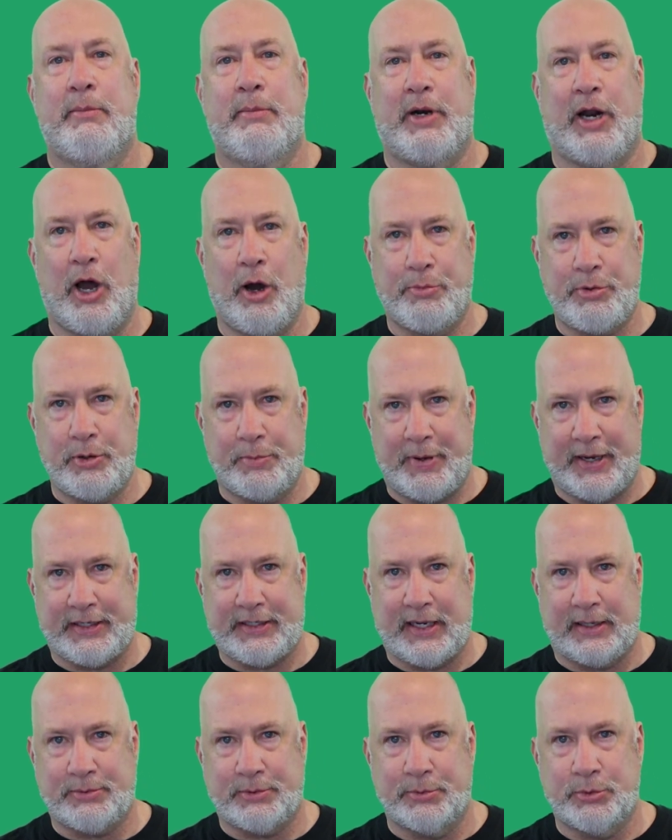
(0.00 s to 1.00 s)
but I hope you
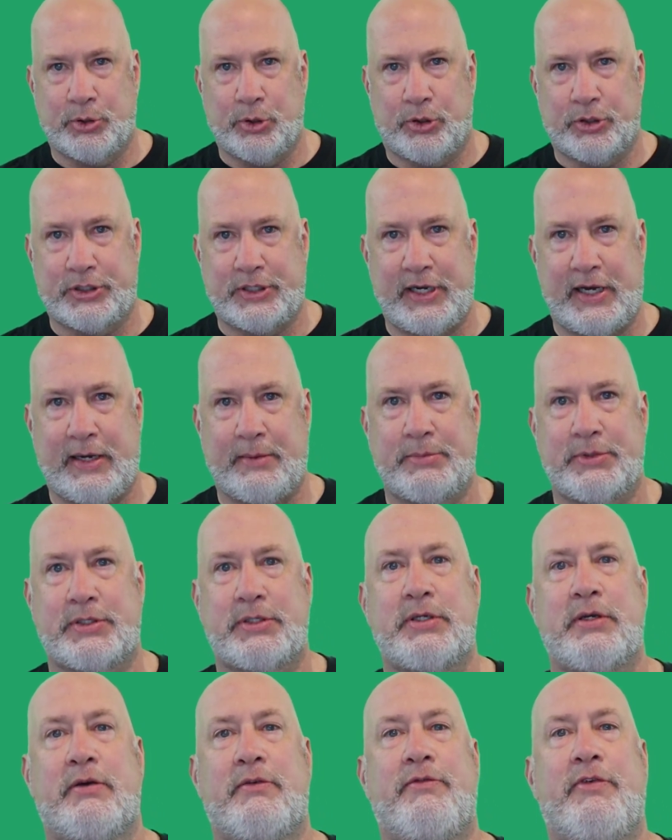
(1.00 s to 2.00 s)
picked up some cool
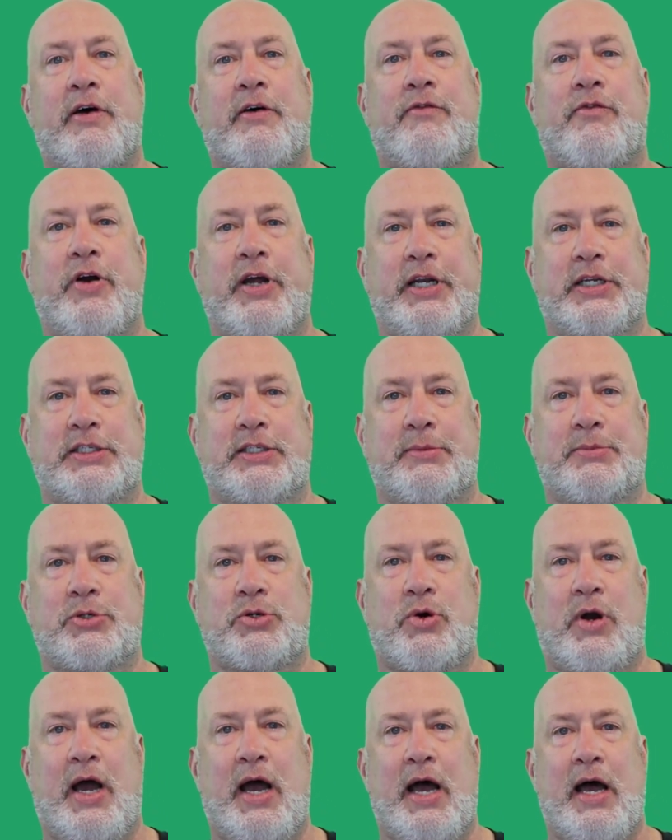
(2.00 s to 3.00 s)
tips. Feel free to
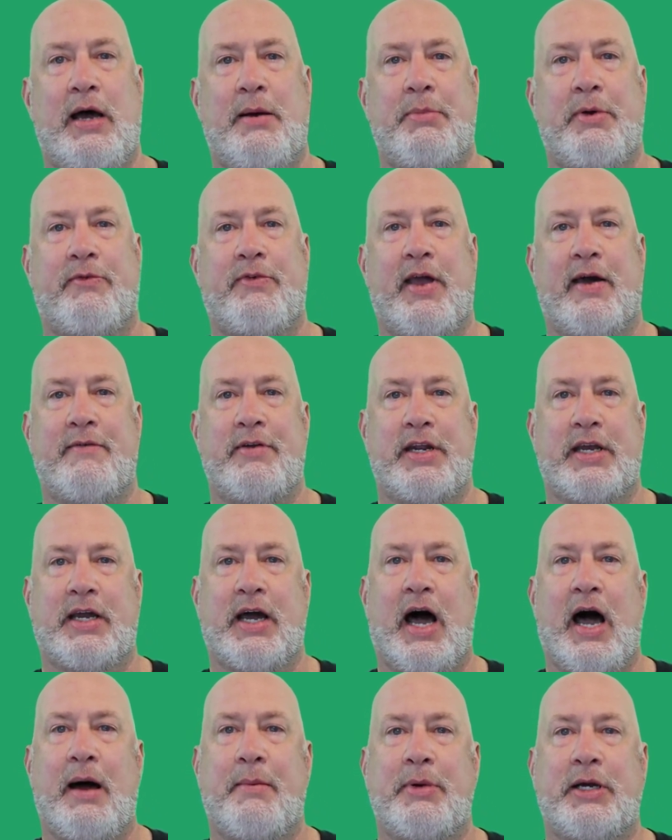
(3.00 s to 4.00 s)
subscribe. If you have any
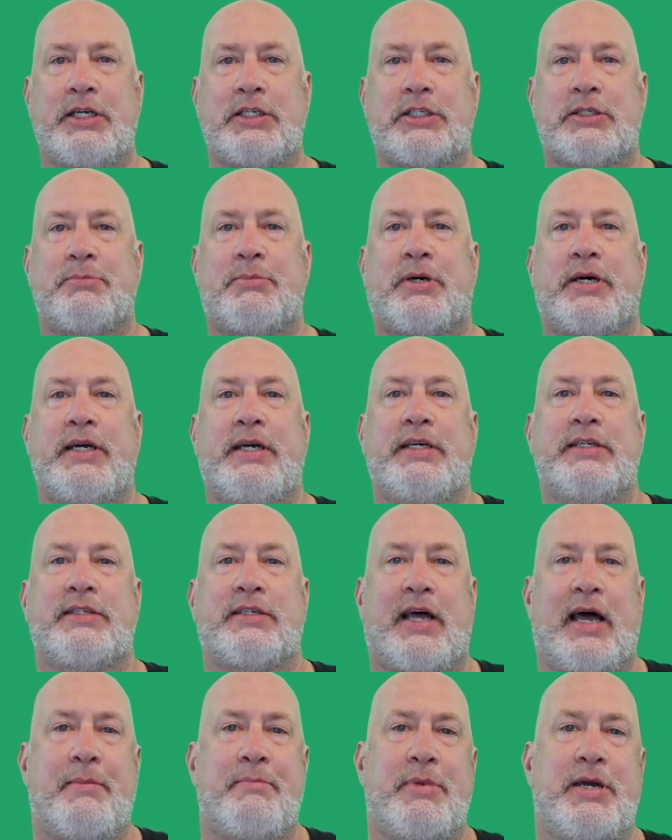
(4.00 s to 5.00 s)
comments, please
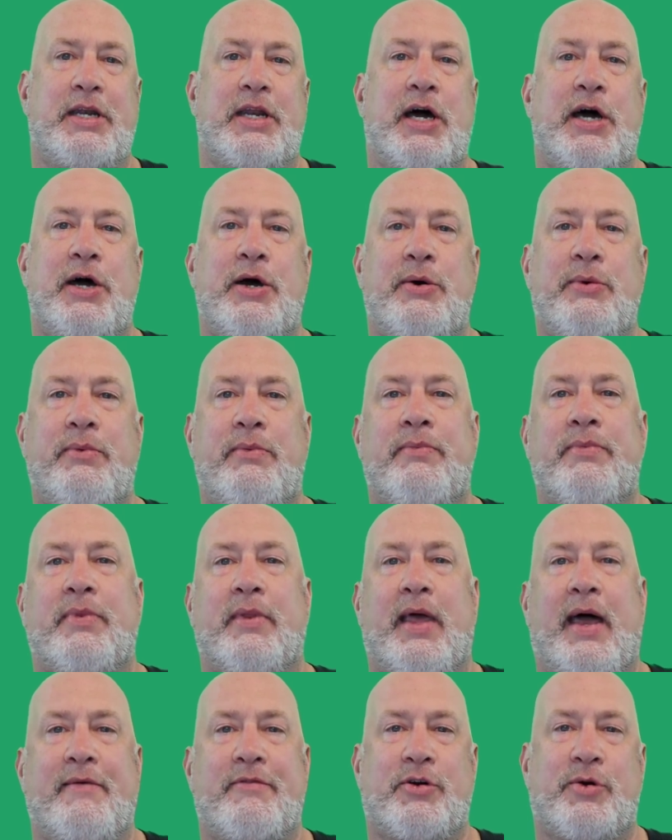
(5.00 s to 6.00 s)
let me know.
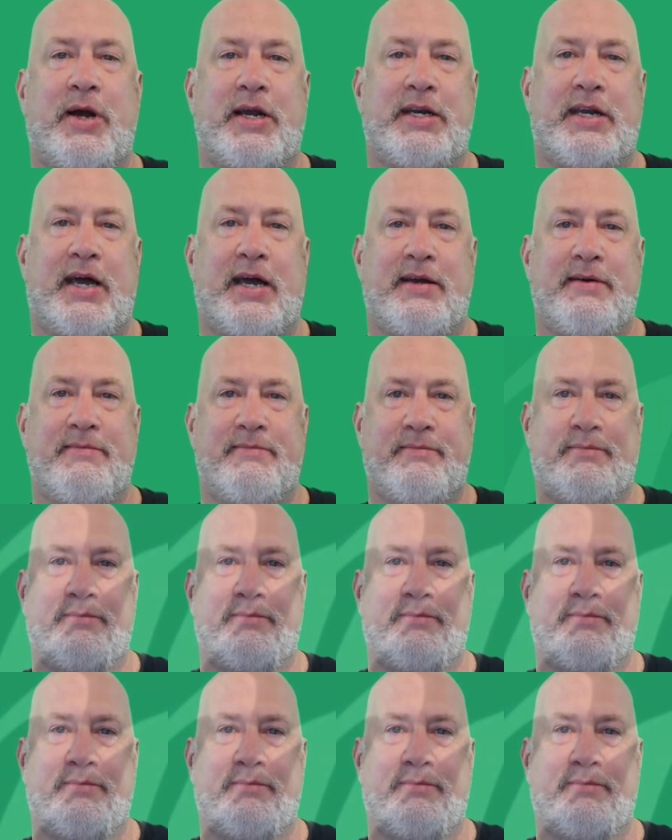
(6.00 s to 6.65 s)
Have a great day.